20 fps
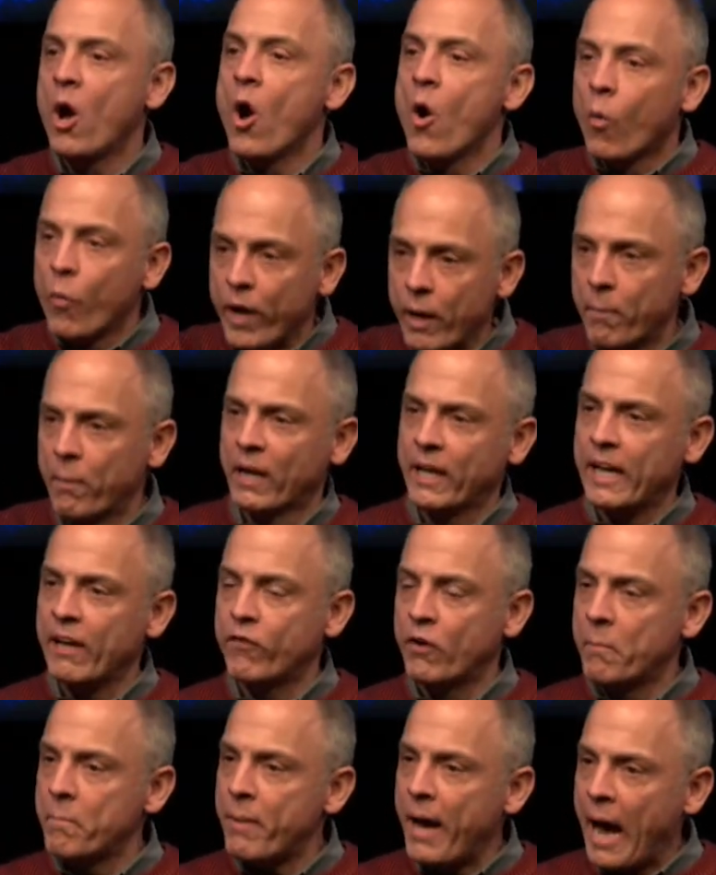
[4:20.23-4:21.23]
We believe
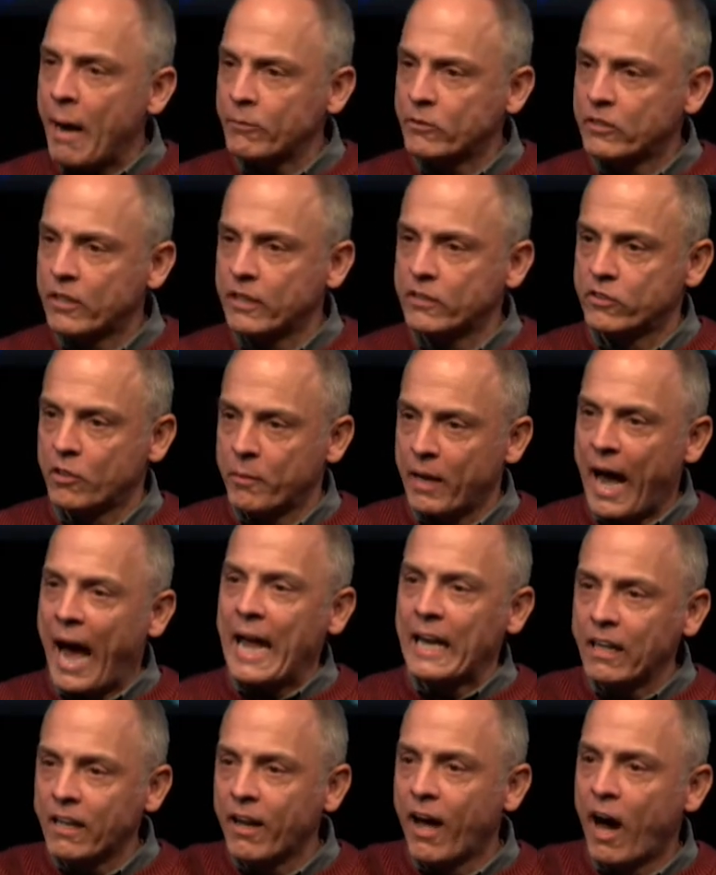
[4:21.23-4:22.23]
in baptism, and I
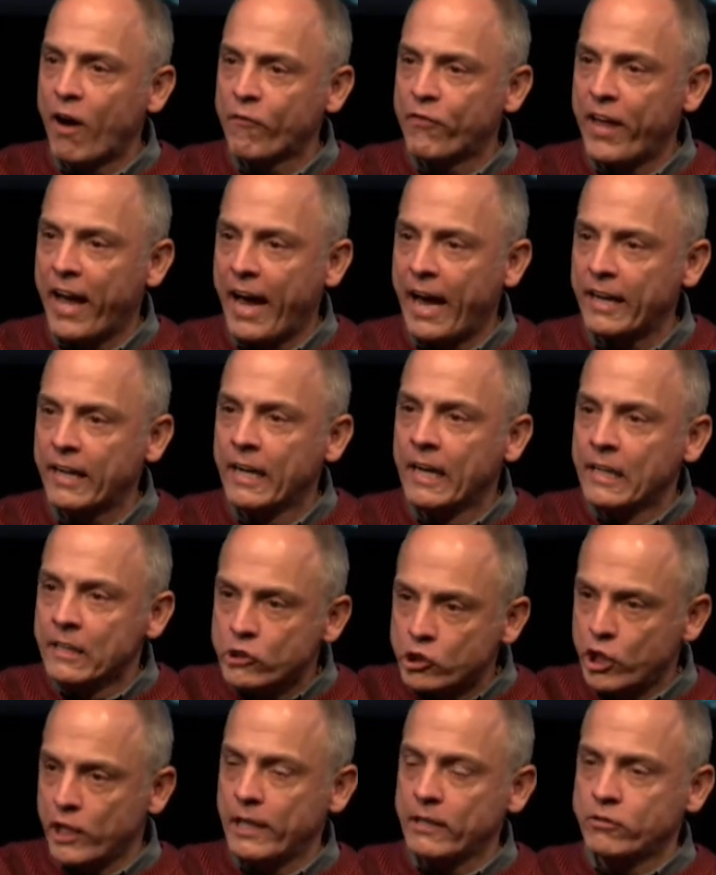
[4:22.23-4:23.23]
love that.
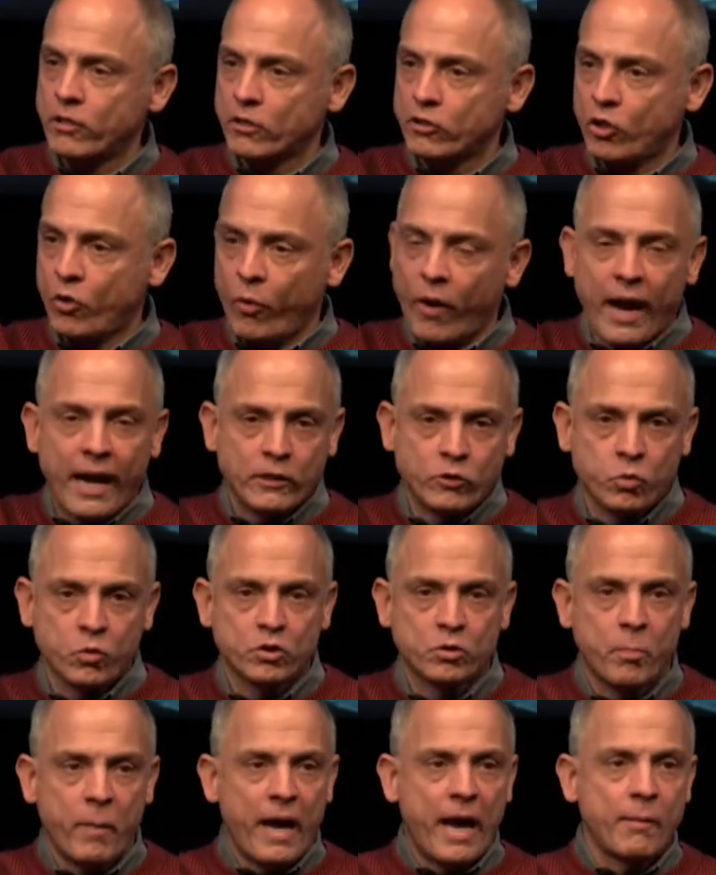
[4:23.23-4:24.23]
Jesus Christ
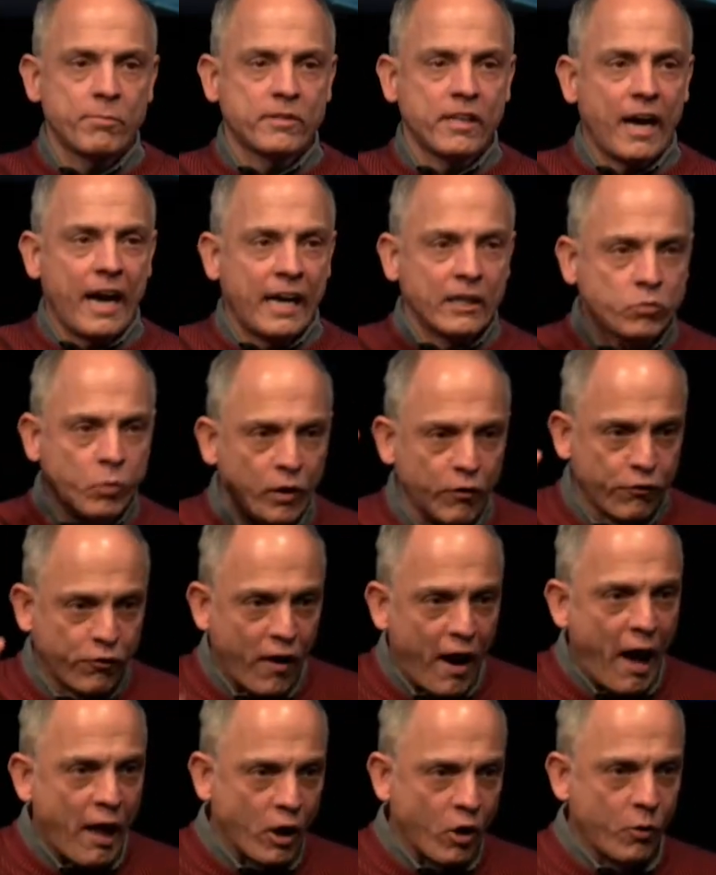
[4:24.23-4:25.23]
was baptized. We
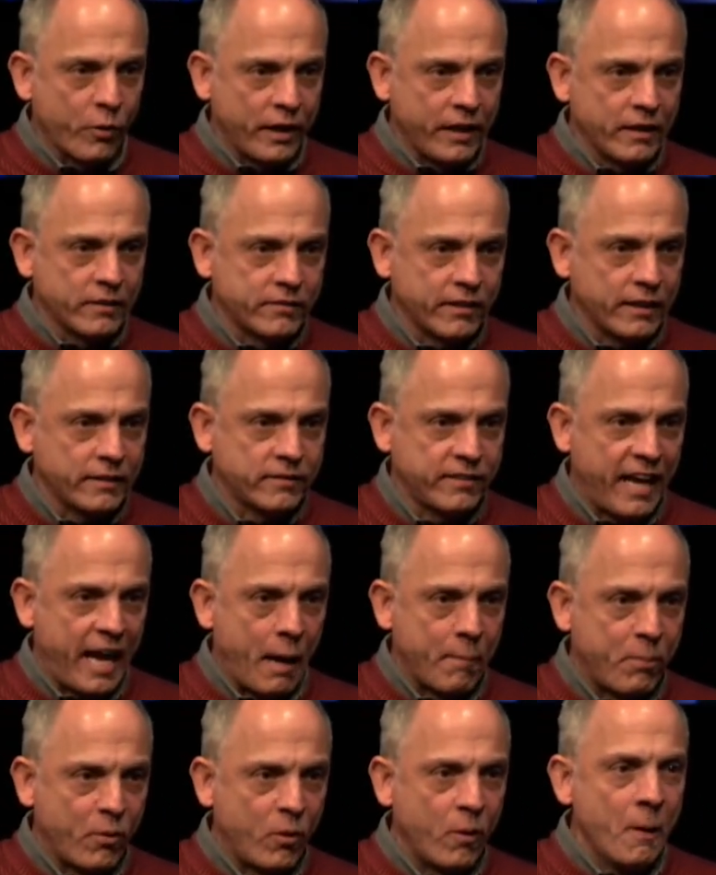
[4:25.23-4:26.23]
follow his
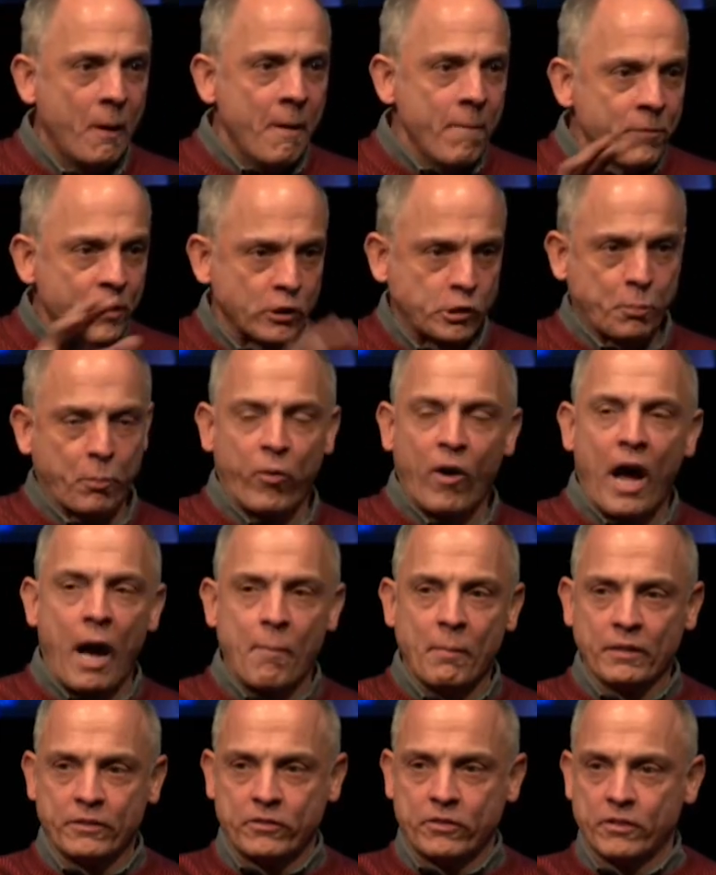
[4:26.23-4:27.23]
example. There's
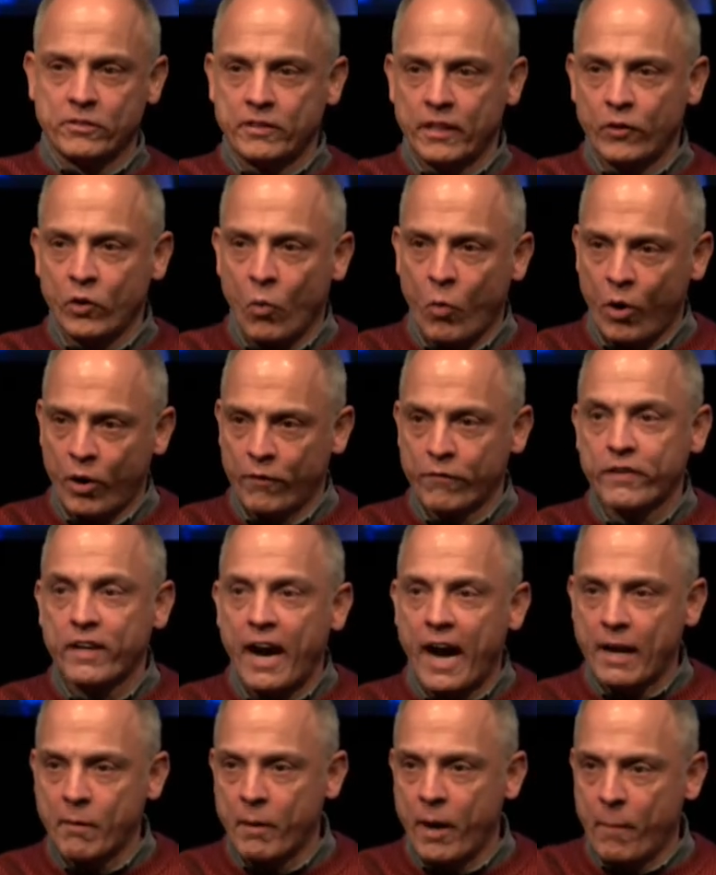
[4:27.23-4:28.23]
promises in the Word of
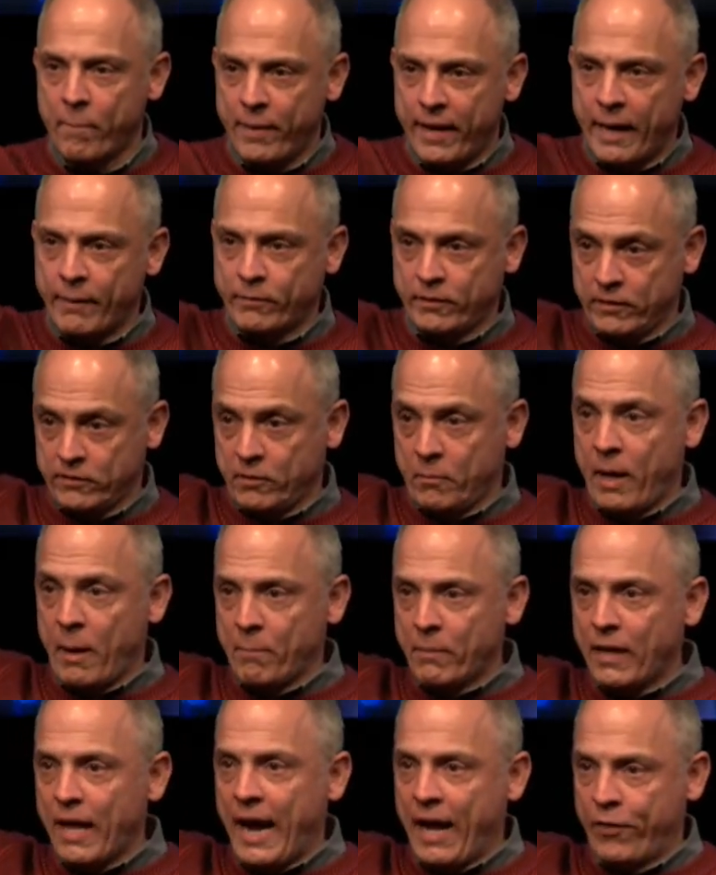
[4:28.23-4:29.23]
God about baptism. I'm
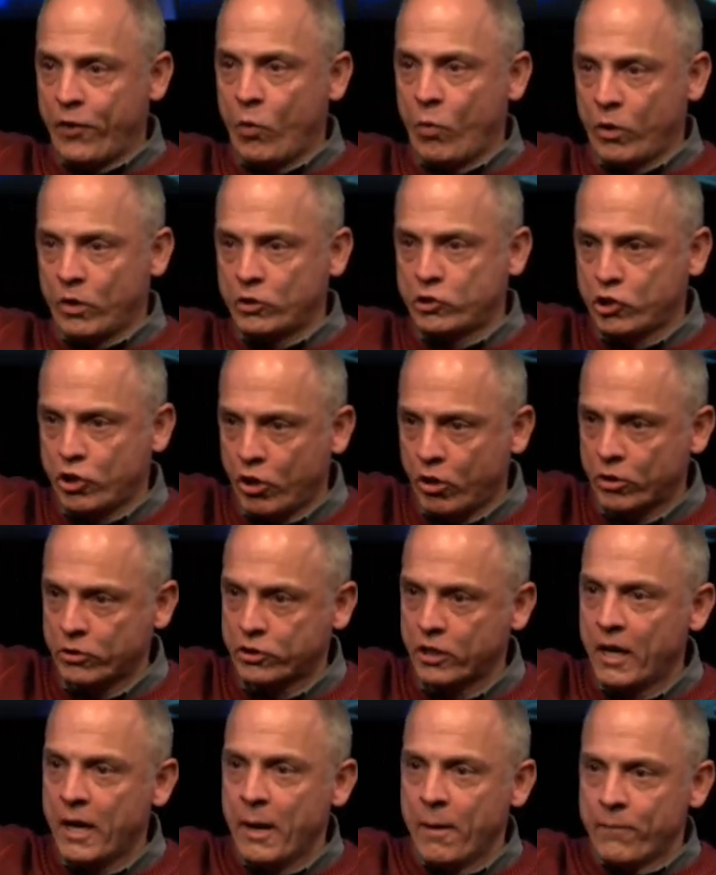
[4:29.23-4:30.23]
glad that we're a church
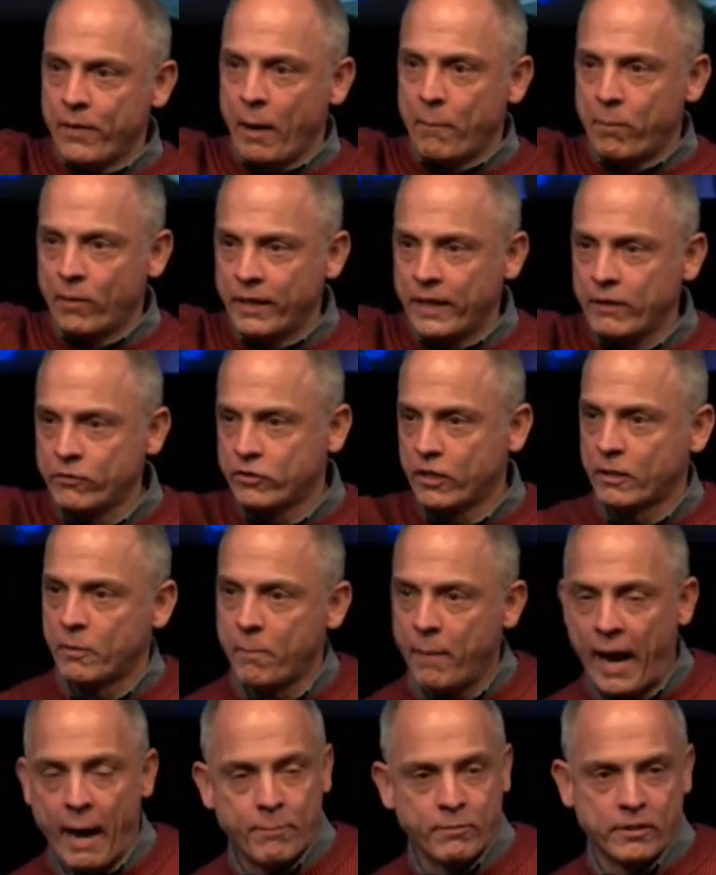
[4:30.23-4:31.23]
that believes in the
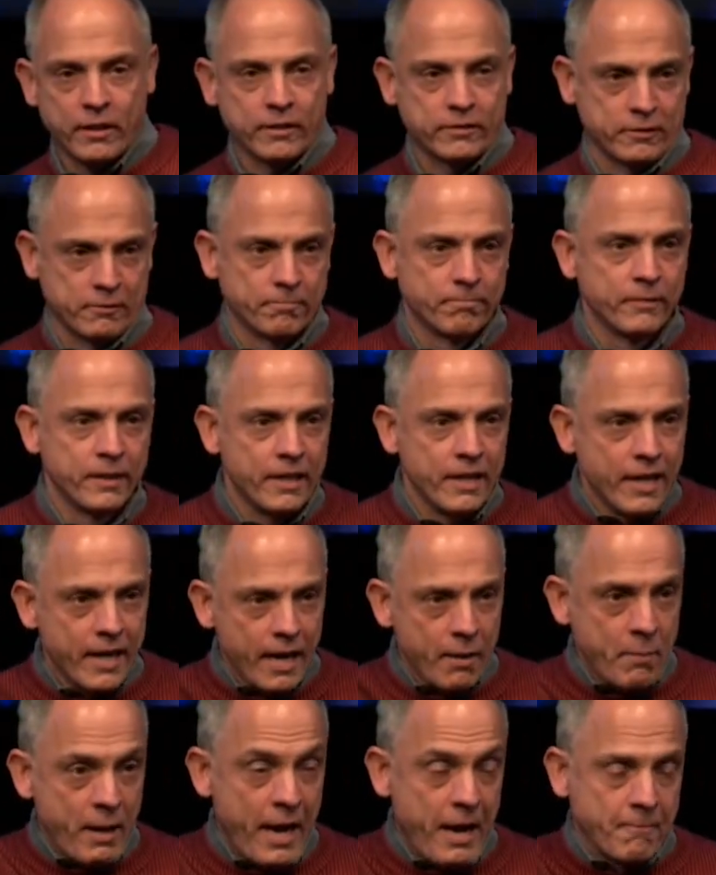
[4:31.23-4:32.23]
baptism. Yeah.
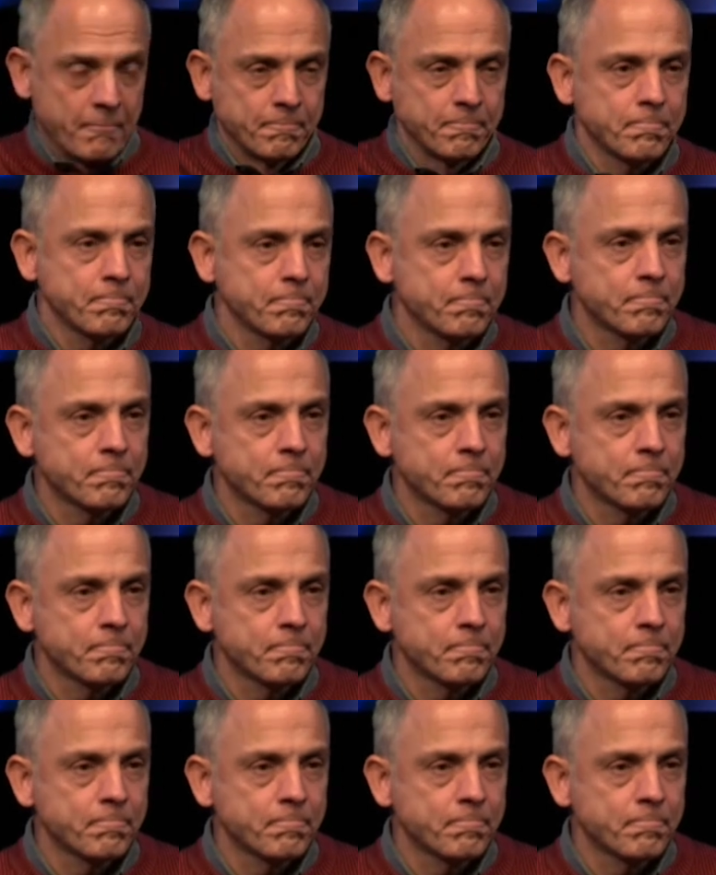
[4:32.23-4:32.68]
Amen. Yeah.